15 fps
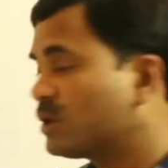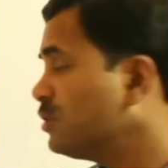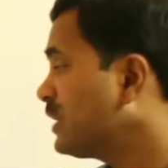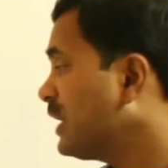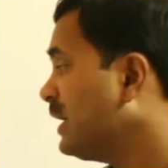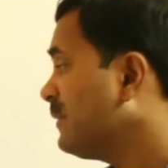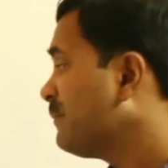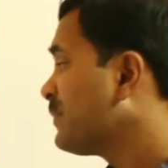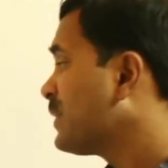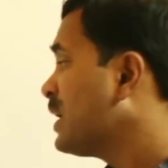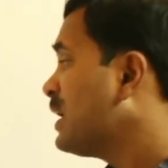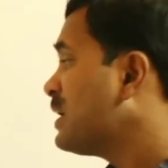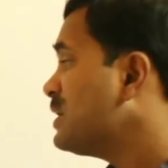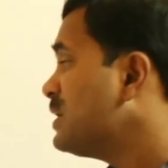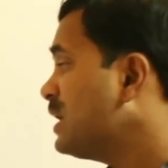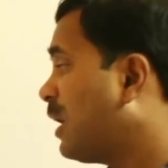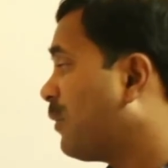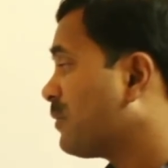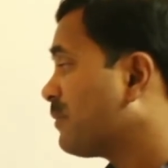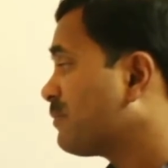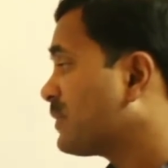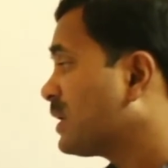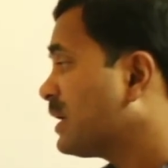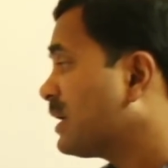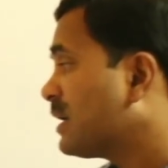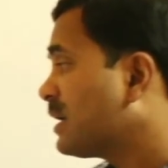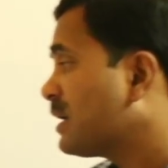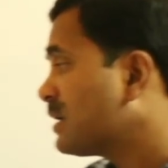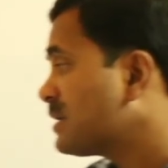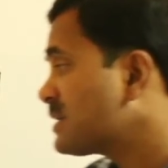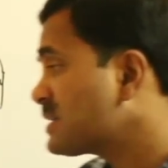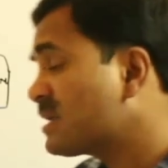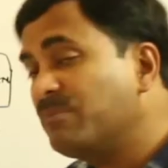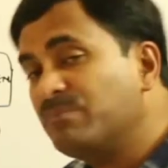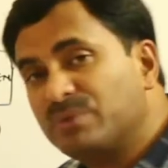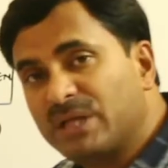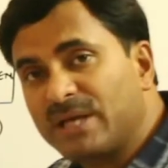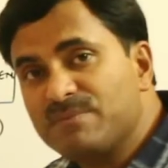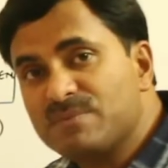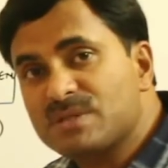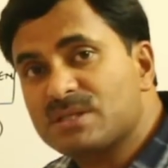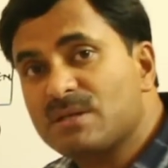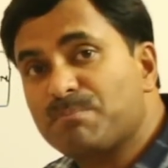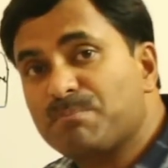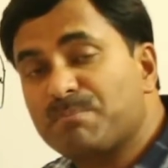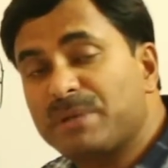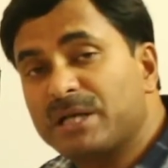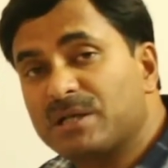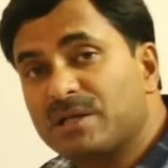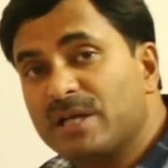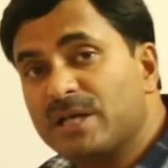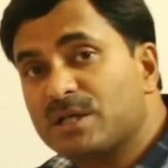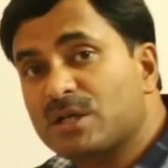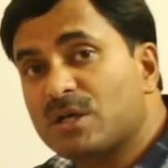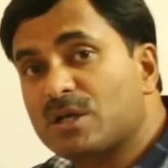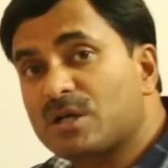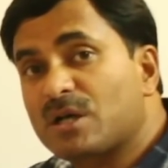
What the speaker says: Okay, now sometimes the platelet